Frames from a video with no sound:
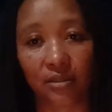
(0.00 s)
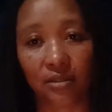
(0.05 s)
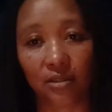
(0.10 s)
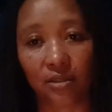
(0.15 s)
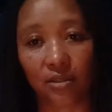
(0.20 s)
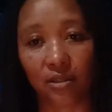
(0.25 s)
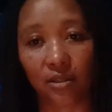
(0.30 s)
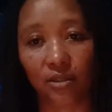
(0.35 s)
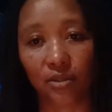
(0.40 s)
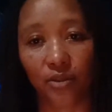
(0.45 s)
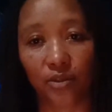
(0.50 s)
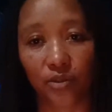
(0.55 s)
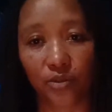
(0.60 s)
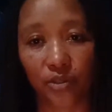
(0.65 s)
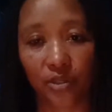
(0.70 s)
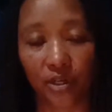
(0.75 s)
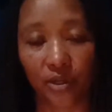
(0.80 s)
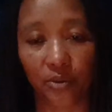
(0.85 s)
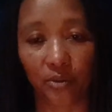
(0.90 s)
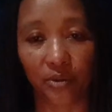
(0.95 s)
to
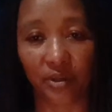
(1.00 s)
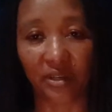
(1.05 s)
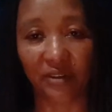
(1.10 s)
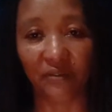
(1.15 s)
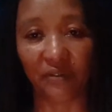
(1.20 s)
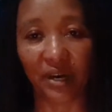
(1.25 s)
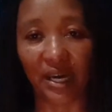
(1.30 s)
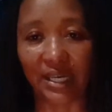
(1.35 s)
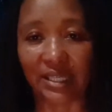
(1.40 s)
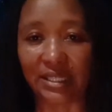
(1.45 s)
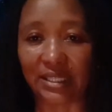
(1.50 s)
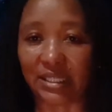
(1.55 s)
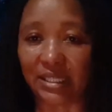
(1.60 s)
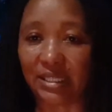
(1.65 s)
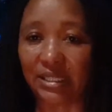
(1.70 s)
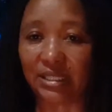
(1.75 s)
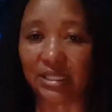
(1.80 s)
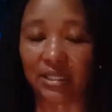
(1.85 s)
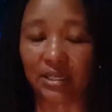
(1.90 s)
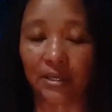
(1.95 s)
their own
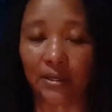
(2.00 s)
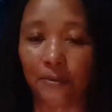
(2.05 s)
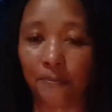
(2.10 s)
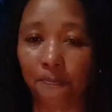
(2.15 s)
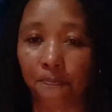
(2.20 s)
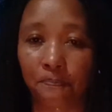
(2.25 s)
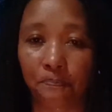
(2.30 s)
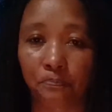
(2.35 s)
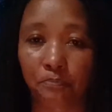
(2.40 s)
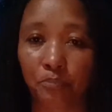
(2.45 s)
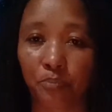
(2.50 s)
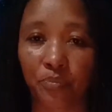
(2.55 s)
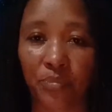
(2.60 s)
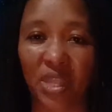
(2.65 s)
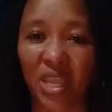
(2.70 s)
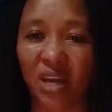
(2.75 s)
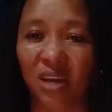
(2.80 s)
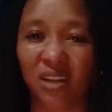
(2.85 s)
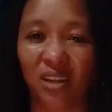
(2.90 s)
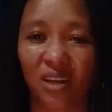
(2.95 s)
devices and
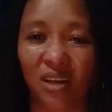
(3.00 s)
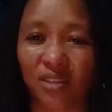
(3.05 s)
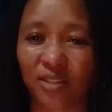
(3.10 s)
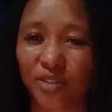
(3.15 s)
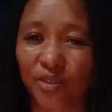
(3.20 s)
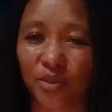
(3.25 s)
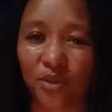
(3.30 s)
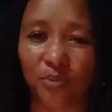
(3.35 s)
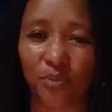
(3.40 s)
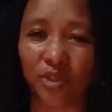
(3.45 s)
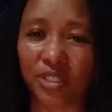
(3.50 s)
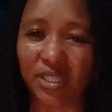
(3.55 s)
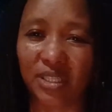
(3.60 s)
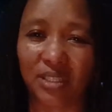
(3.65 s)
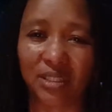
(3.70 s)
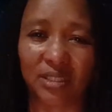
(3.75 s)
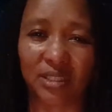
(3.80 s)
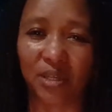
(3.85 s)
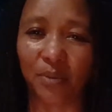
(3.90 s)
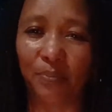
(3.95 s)
not so much
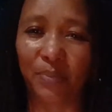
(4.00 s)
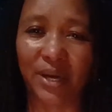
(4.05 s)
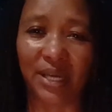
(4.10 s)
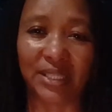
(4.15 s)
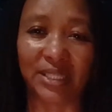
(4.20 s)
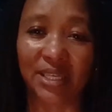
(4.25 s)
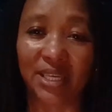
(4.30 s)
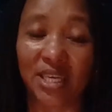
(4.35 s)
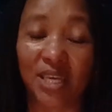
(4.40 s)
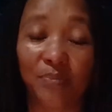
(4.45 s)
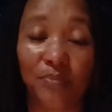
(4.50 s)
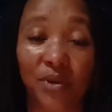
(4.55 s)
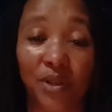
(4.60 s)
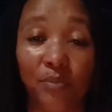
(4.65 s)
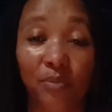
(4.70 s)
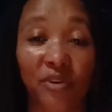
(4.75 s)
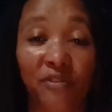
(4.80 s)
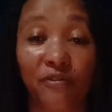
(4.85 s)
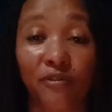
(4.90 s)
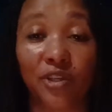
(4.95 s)
into the pet keeping.
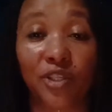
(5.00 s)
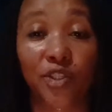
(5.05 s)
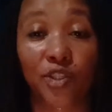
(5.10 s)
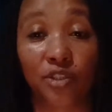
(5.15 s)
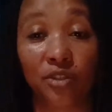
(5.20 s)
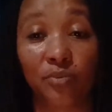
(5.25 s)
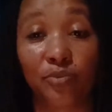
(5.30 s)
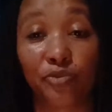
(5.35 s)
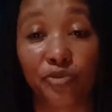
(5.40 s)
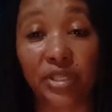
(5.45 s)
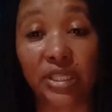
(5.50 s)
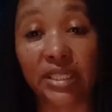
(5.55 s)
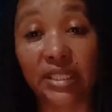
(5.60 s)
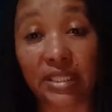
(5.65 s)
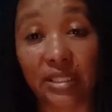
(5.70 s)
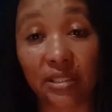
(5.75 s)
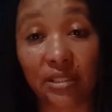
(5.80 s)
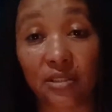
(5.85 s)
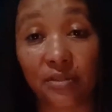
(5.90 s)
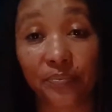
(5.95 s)
But for some
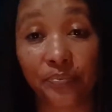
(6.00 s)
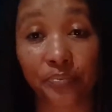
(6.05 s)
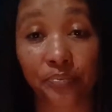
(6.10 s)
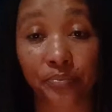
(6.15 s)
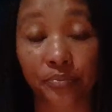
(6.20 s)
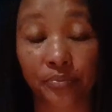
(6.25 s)
reason,